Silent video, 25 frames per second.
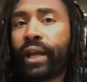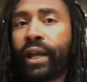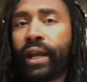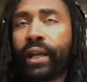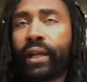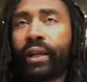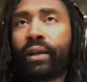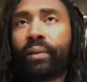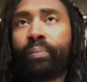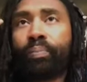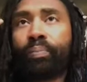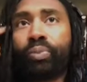
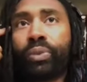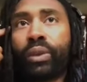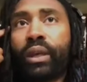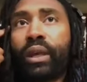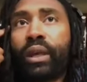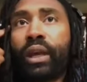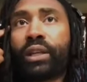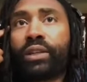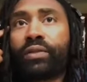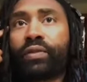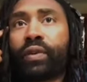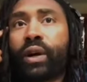And
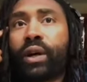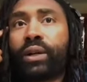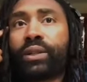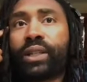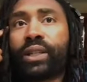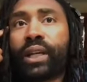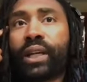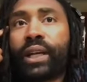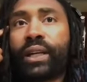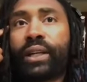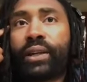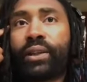as far as
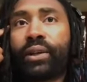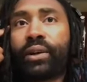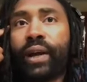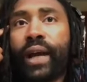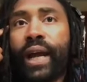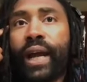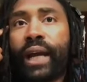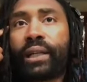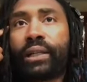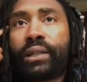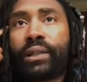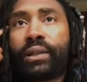like another
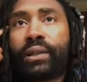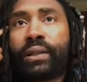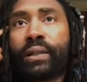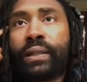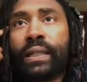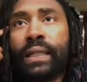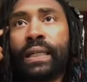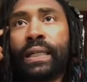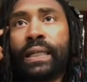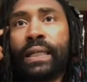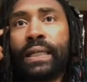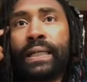actor,
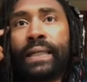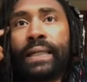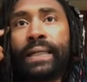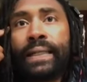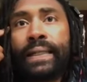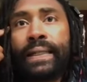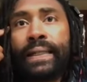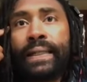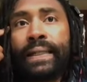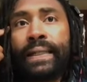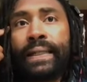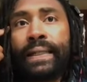
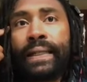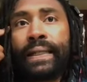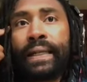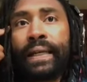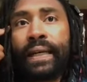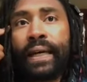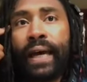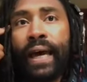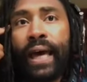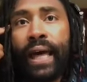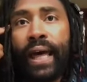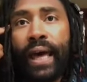
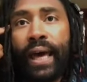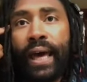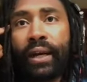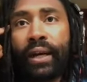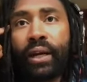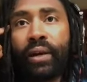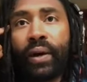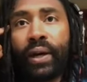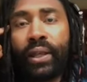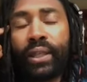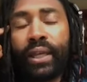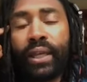I don't know.
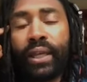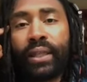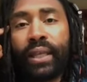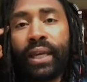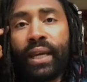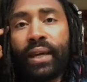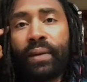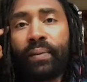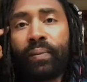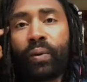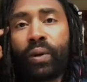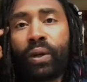I think
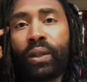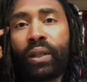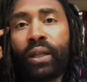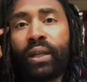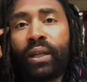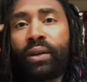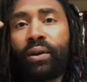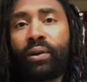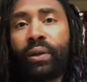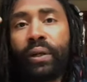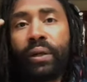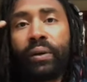they really
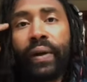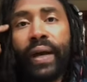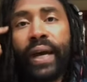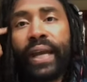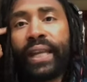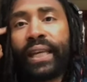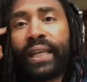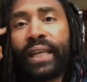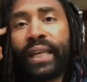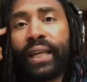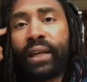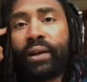don't know how
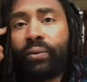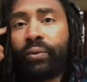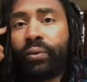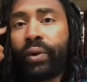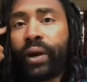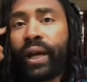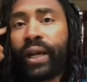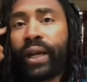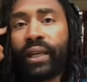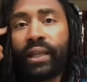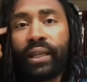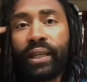to get it
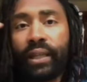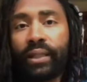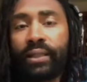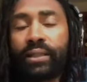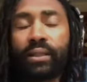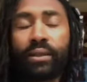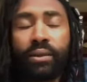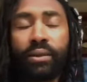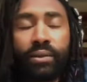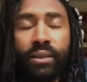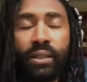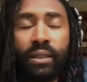right. And
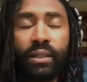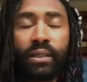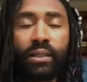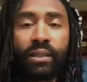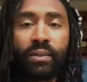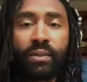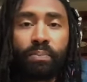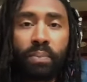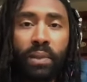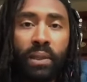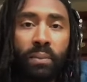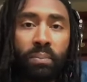so
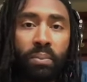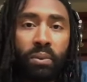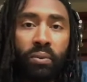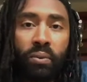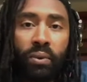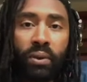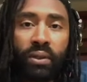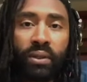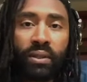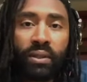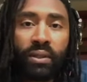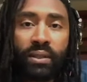since people
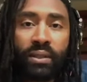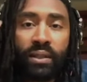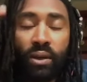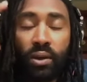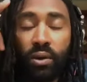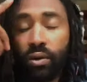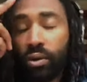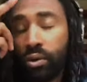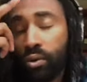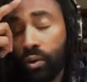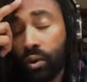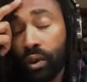were
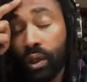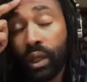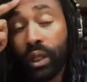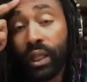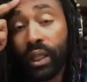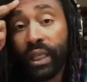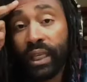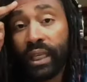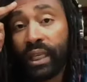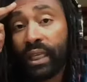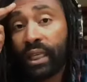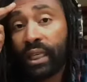so
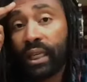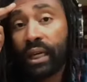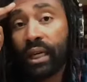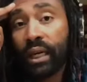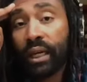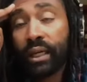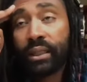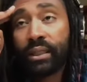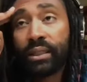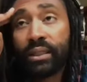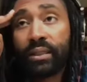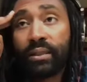clingy
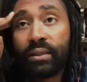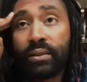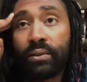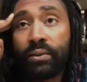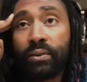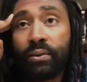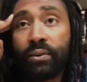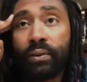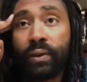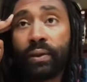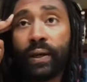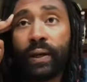
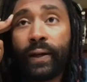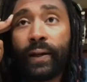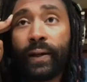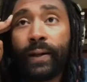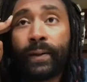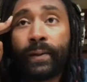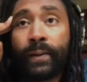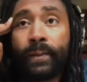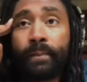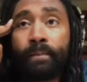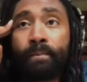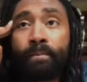onto,
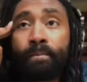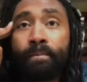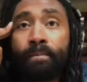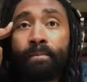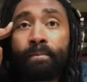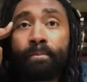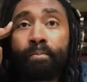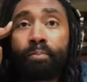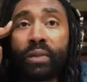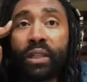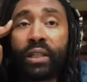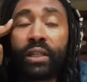
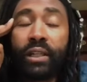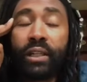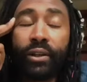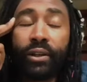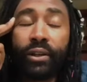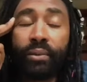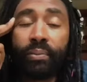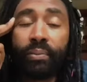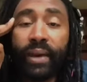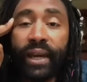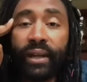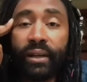you know,
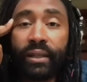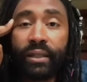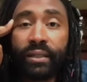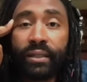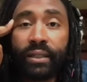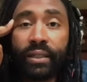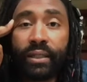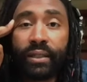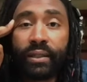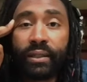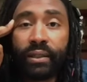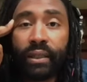the Man of
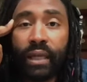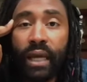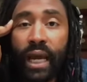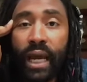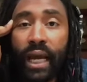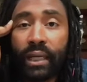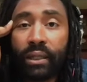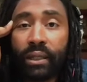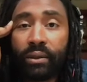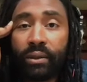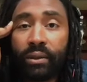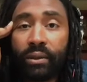Steel
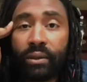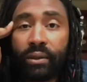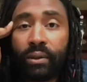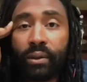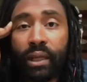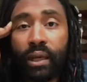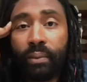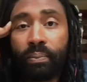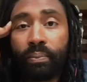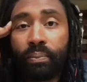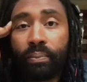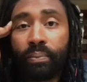actor
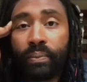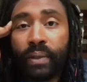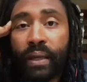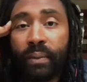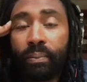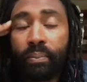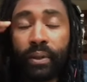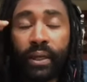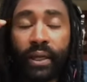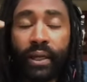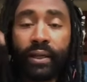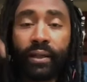that
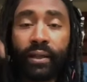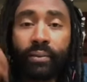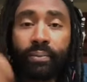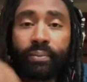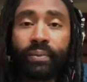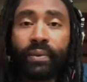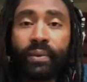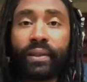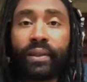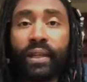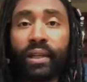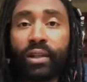played him,
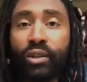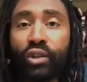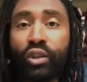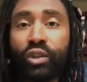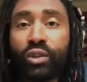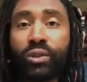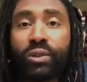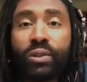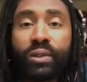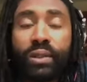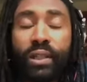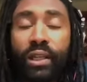they
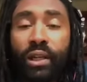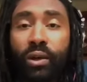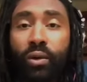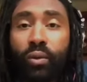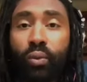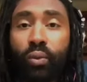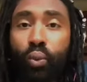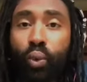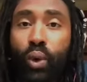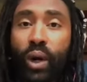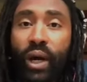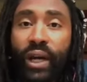just, right. You know,
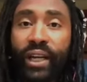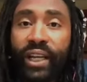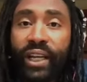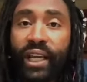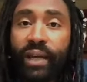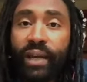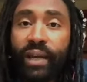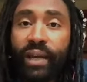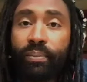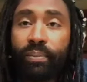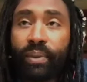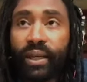want
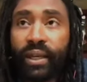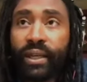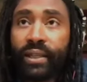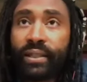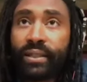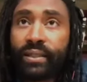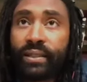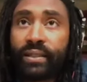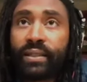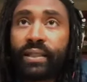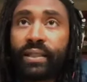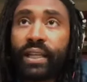him
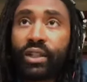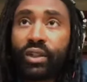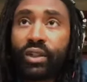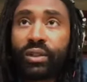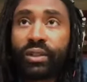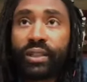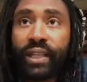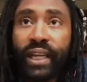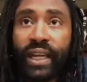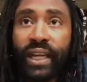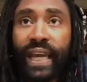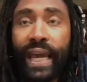because they just
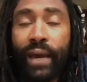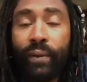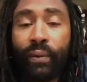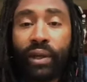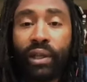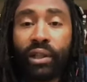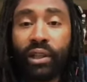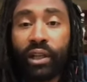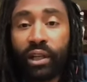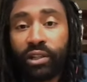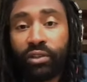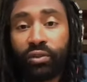like how he
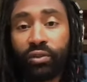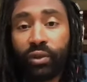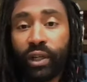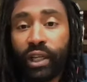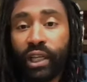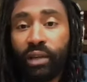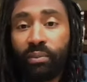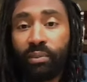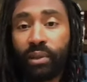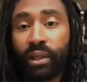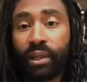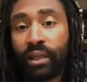looks for
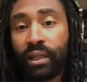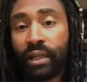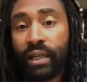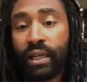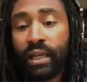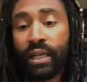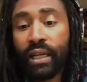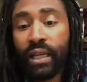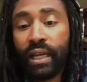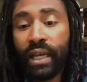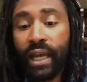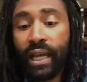him. And,
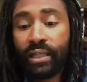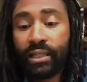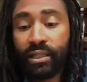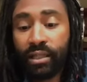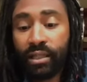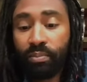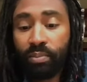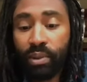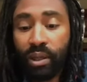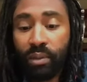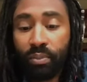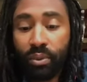right. And some
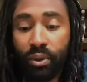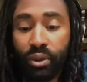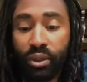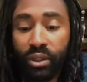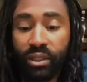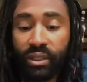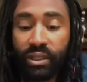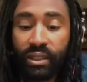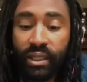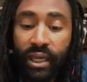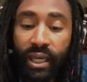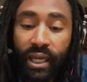people
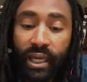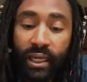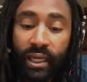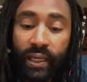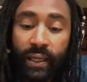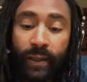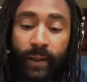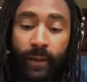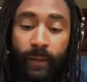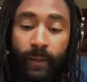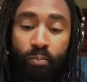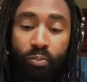just like,
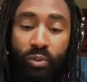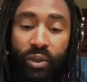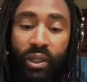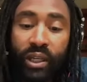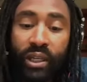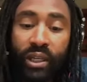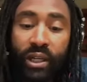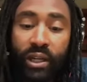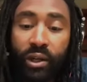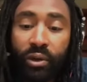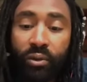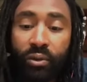
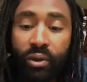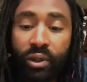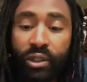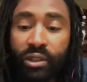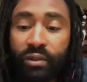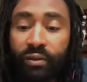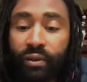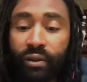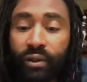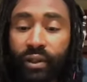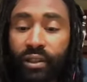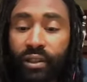you know,
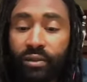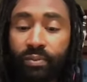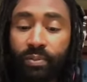Christopher Reeve.